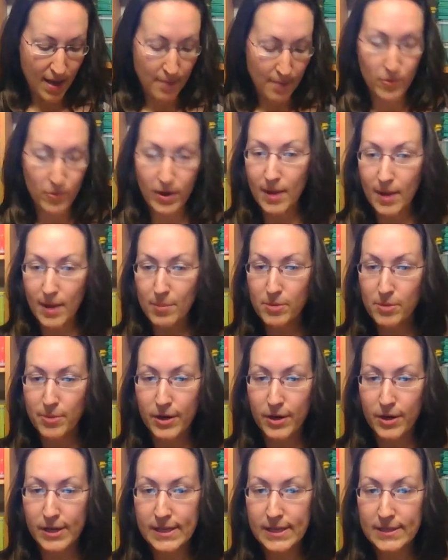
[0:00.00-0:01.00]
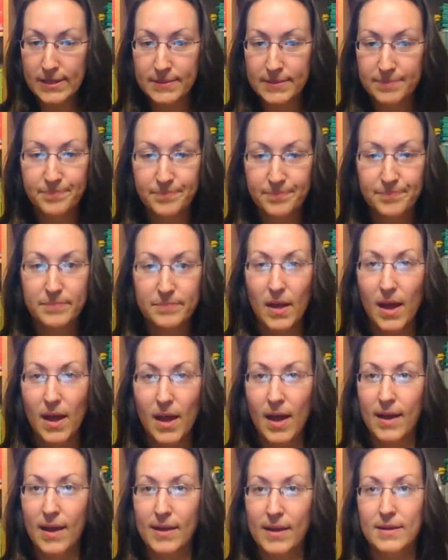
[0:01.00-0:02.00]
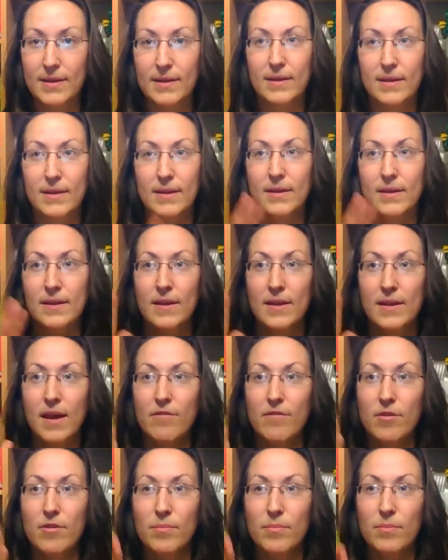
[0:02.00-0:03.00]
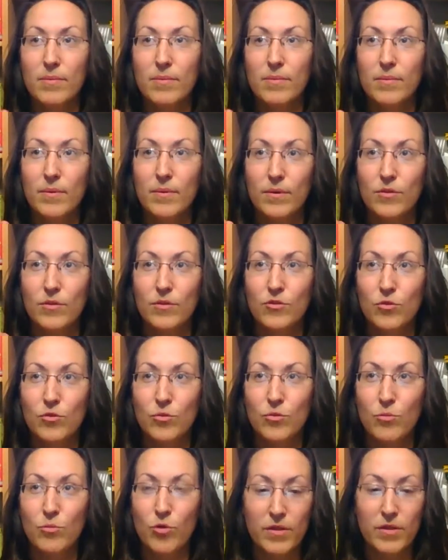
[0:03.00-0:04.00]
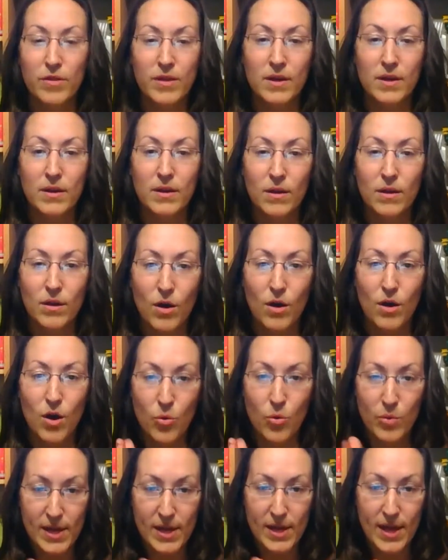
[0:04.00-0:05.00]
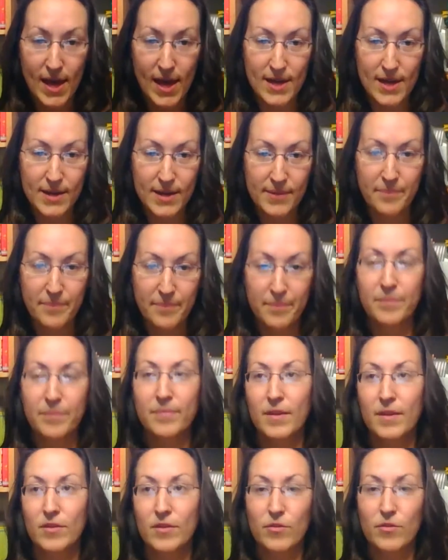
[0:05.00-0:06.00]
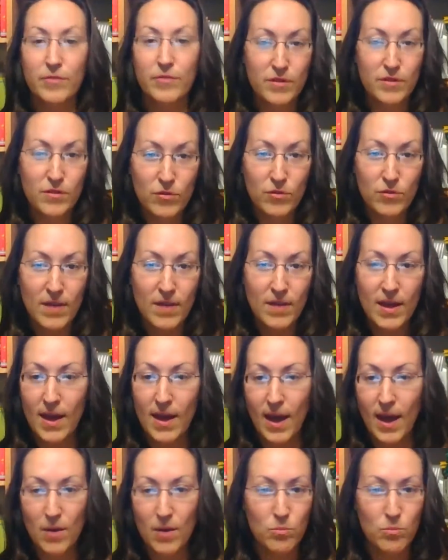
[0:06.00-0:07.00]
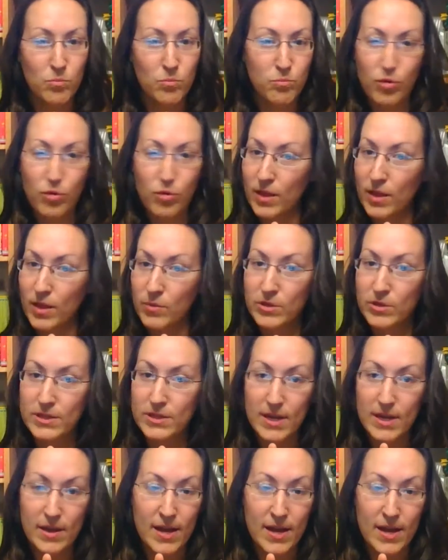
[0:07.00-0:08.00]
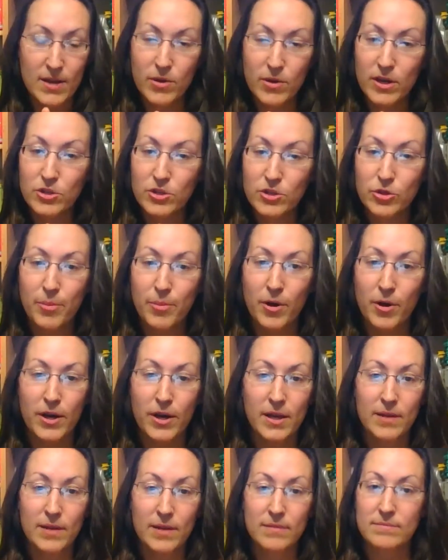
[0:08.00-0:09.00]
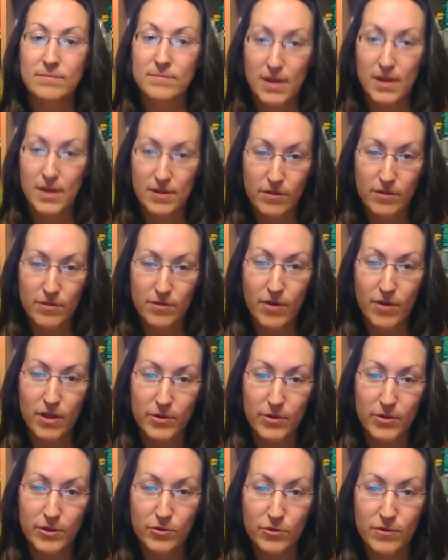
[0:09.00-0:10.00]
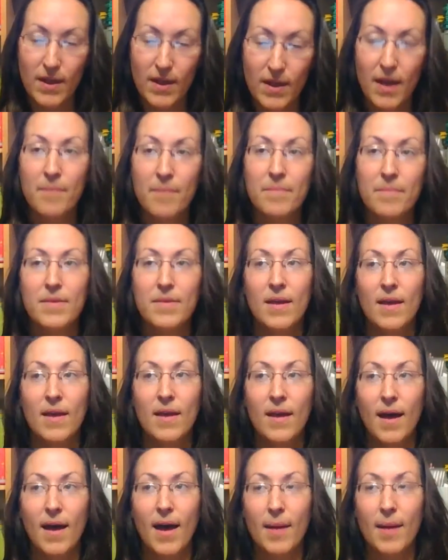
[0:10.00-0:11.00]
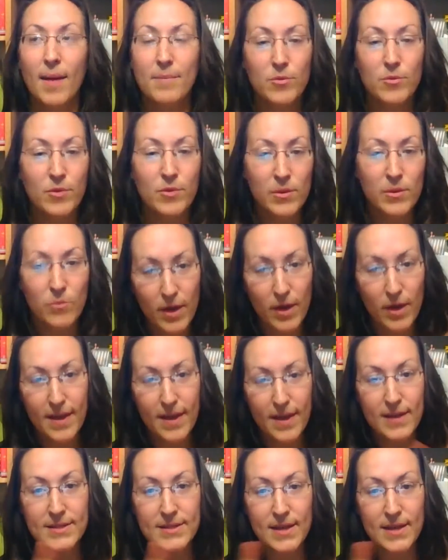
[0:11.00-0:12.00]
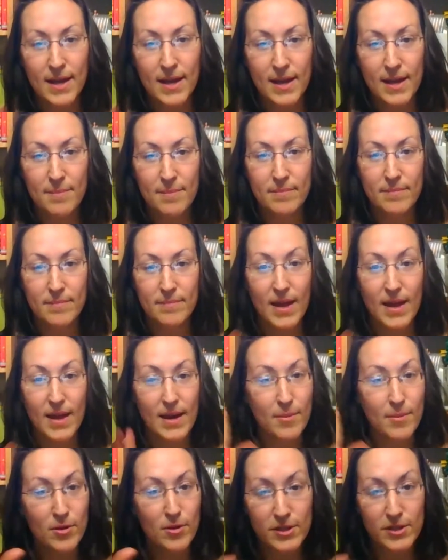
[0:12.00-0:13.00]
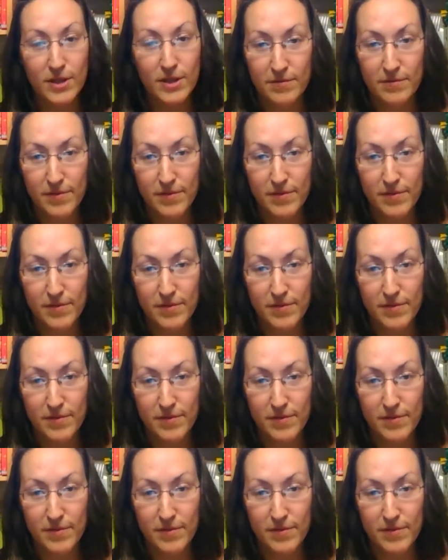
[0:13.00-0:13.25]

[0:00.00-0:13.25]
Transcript: When I book parties, I never do more than a week ahead. So if it's Tuesday, I probably wouldn't tell anyone to do a party until the following Tuesday. You really want that time, and I'm only talking